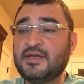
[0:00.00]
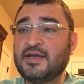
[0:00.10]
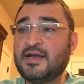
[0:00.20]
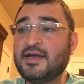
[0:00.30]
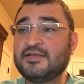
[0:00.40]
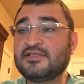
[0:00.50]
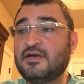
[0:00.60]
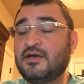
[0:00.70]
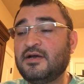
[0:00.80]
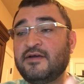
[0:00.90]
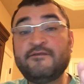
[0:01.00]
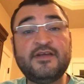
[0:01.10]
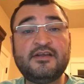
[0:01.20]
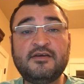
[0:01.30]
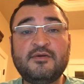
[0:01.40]
I saw a
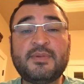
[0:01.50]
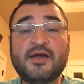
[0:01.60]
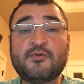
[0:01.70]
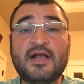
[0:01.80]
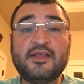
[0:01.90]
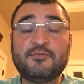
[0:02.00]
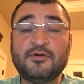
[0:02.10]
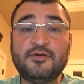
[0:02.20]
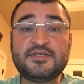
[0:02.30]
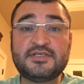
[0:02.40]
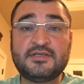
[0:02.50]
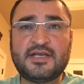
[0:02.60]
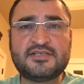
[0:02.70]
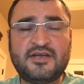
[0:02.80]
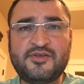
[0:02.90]
video by Rally Roots, and
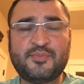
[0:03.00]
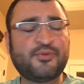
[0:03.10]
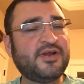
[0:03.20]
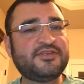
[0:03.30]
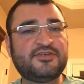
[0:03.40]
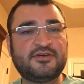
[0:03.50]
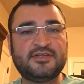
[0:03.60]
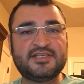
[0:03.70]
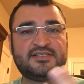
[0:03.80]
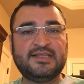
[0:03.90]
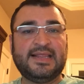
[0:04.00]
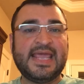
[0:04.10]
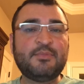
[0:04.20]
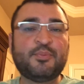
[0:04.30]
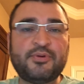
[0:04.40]
I saw their printer, and this
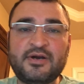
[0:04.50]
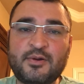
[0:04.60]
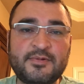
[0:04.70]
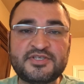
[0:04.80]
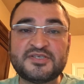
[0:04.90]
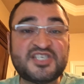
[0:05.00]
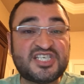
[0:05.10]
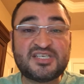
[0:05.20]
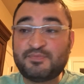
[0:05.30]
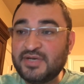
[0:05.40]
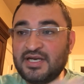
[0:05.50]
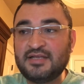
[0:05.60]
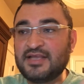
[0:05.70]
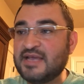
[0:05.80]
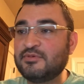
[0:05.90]
label printer was just
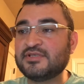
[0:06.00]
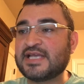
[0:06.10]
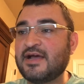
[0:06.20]
spitting labels